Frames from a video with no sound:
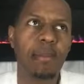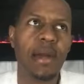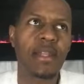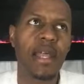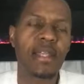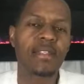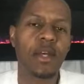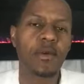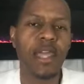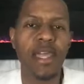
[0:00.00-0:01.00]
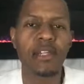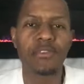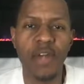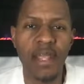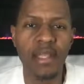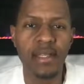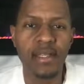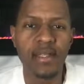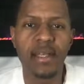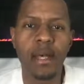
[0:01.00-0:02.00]
about it like it's okay to write
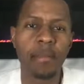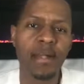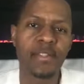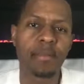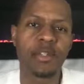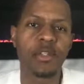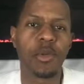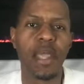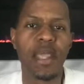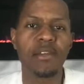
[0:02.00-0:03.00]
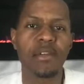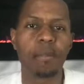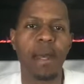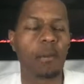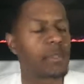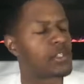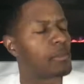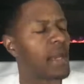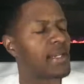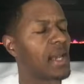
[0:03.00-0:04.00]
about something you were angry about, but you
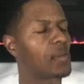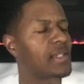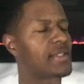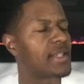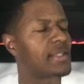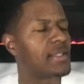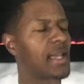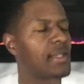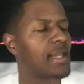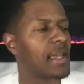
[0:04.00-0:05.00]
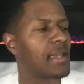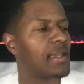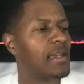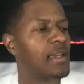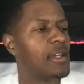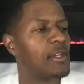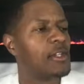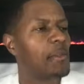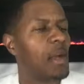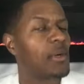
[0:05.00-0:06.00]
might not want to send it that day.
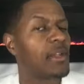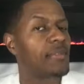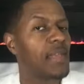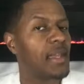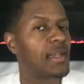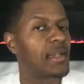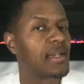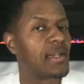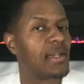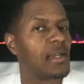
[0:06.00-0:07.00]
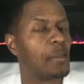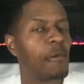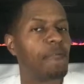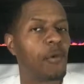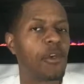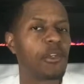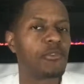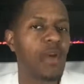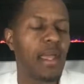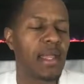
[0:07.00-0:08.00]
You might want to think before you
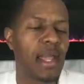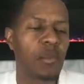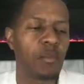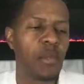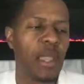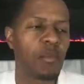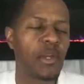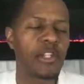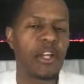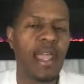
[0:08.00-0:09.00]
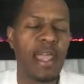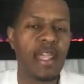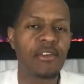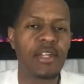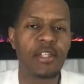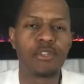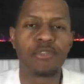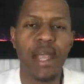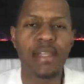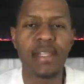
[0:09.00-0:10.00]
write. And when you're angry and you
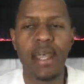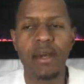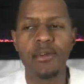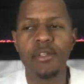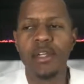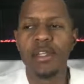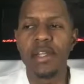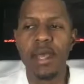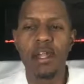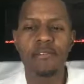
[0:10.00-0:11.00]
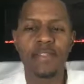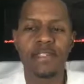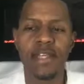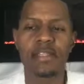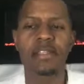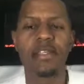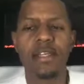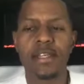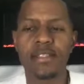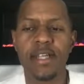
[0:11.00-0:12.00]
write it out, now all of a sudden
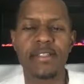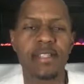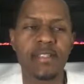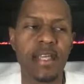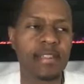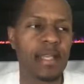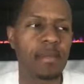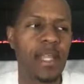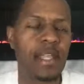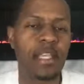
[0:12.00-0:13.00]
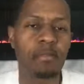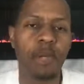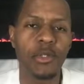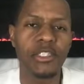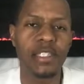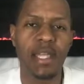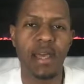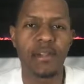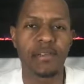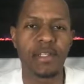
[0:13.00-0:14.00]
it starts to take some of that emotion
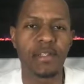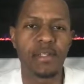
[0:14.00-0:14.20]
out of it,